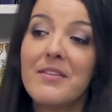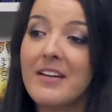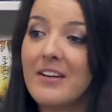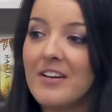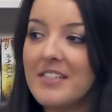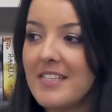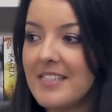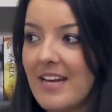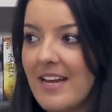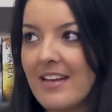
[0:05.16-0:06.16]
Three Heroes
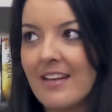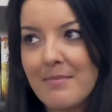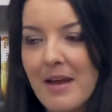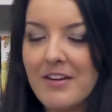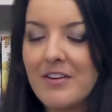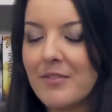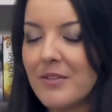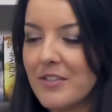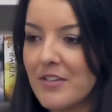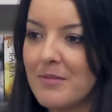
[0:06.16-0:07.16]
is a companion
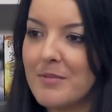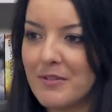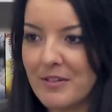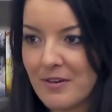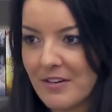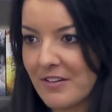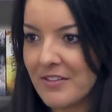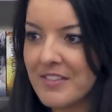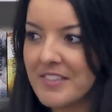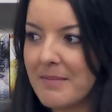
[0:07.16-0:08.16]
novel to the Medoran
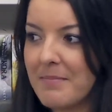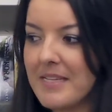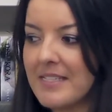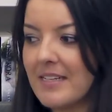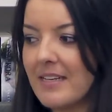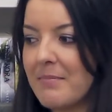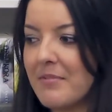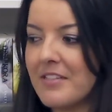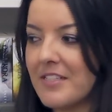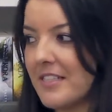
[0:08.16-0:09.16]
Chronicles. It basically
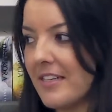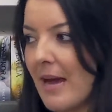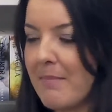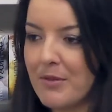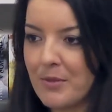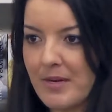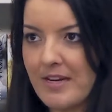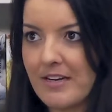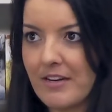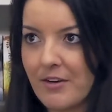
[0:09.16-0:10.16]
bridges the gap
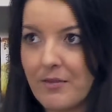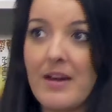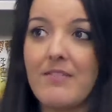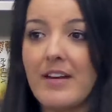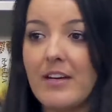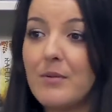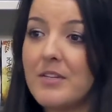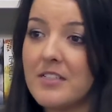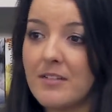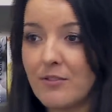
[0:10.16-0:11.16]
between Greyvale,
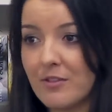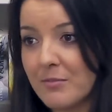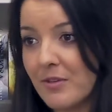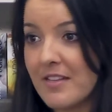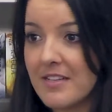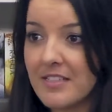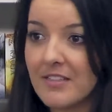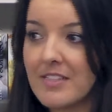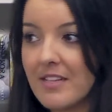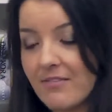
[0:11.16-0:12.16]
which is the fourth book in the
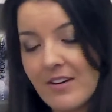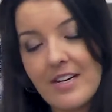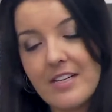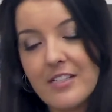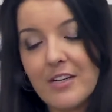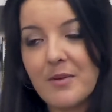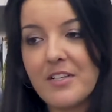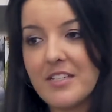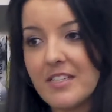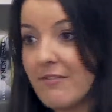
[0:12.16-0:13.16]
series, and Vardasia,
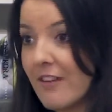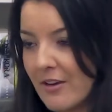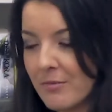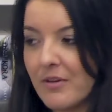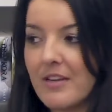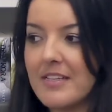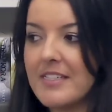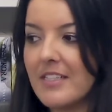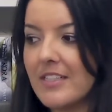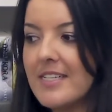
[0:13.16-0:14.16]
which is the final book in the
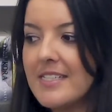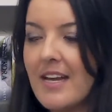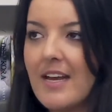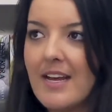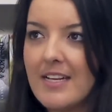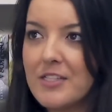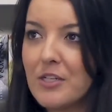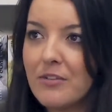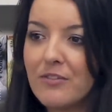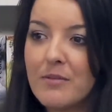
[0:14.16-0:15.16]
series. It's
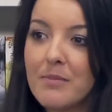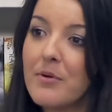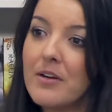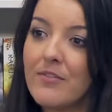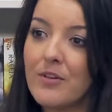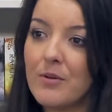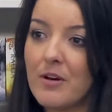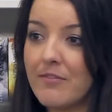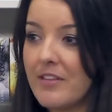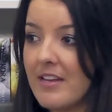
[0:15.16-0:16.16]
told from the point of view
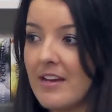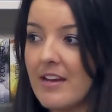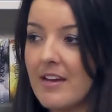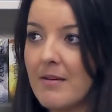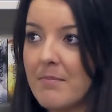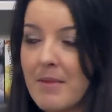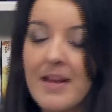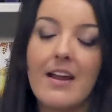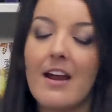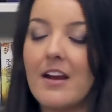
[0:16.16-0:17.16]
of the
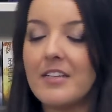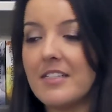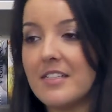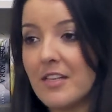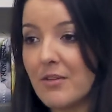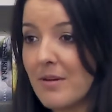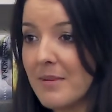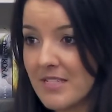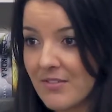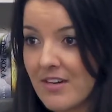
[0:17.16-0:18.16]
main characters' three
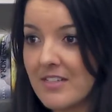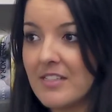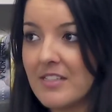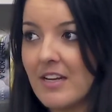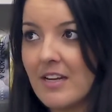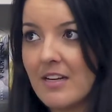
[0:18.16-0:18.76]
best friends,